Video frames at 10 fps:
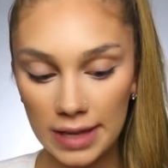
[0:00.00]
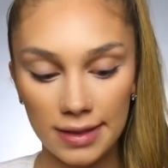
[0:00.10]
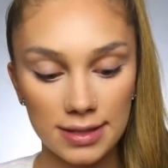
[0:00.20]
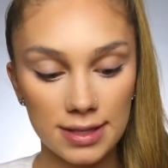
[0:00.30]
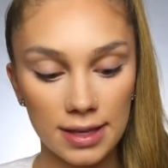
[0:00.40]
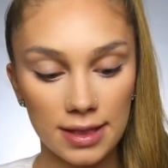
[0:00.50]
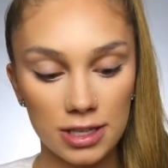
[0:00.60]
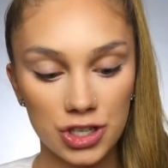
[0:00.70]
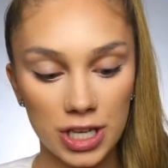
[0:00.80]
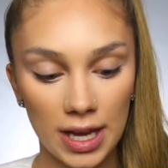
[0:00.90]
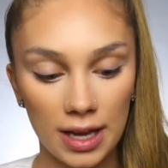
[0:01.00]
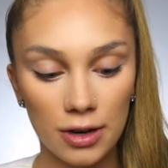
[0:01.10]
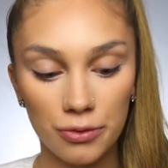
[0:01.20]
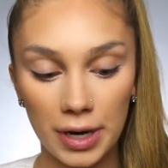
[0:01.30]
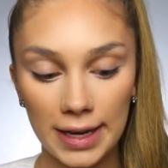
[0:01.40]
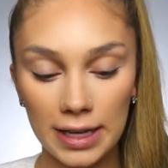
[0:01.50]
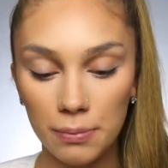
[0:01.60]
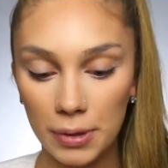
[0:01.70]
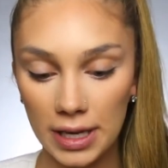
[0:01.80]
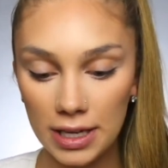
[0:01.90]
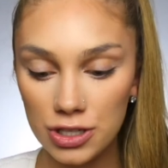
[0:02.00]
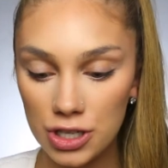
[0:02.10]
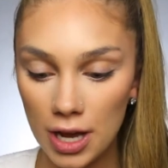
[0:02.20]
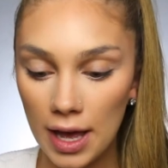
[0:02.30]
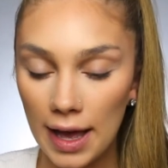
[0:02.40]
and this is in the shade Radiant Peach.